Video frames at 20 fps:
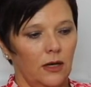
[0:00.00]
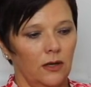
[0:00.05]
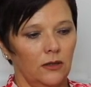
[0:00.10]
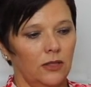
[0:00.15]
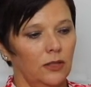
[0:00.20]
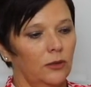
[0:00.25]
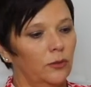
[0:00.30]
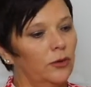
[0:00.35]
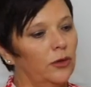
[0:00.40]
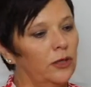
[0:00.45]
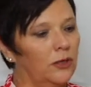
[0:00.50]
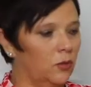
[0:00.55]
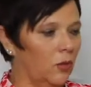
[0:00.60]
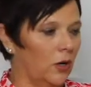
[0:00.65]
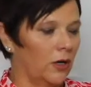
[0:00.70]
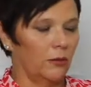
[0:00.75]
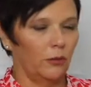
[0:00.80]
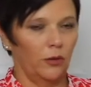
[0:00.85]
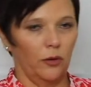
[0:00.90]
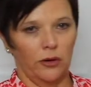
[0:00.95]
I'll deal with this
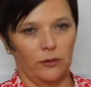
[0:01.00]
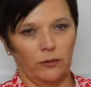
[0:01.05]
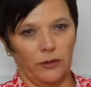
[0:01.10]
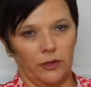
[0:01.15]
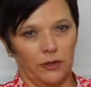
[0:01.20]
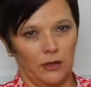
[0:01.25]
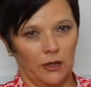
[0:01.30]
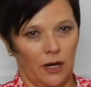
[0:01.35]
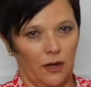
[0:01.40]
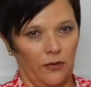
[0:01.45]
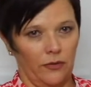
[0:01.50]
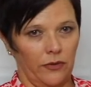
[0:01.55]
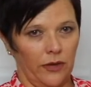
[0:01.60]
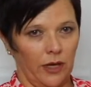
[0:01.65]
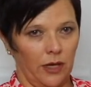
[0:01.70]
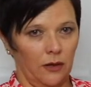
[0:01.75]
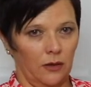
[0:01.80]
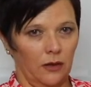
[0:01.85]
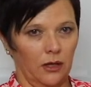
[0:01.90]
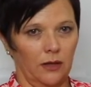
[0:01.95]
one appointment, and
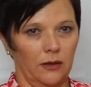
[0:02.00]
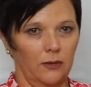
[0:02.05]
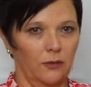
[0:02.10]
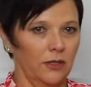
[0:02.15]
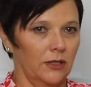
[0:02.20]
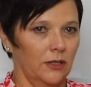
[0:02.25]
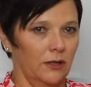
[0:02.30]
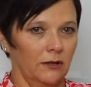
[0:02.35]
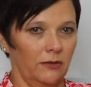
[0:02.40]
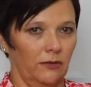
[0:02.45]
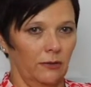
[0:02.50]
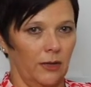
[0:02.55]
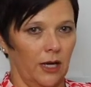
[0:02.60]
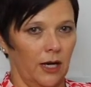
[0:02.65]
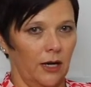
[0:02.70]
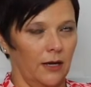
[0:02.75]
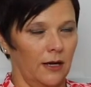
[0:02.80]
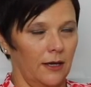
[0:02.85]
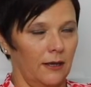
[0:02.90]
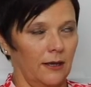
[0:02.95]
then I'll get the results from
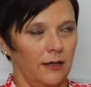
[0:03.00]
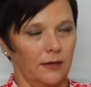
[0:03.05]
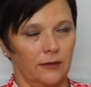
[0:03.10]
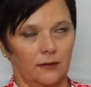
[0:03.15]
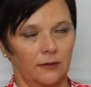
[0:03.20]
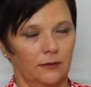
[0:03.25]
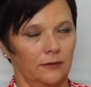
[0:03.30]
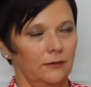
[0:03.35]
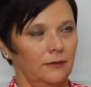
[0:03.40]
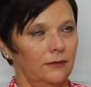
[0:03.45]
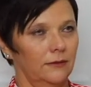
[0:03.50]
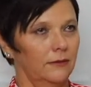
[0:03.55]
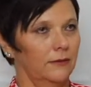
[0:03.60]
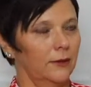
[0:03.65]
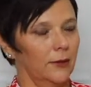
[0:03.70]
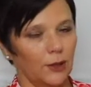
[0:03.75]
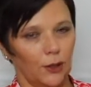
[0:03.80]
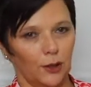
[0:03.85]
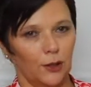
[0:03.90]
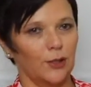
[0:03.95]
that, and then I'll
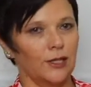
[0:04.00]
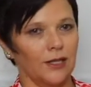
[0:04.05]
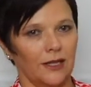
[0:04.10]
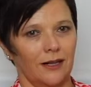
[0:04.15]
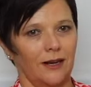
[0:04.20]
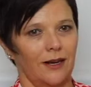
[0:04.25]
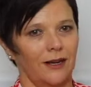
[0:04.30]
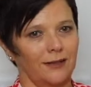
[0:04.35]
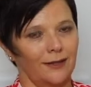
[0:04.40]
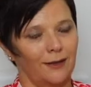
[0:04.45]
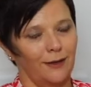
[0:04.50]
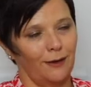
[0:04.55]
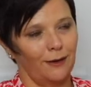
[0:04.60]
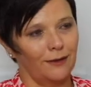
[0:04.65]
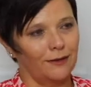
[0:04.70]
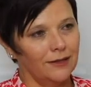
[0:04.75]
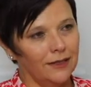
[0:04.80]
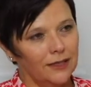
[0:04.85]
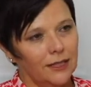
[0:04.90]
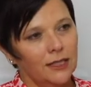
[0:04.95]
go to the next thing.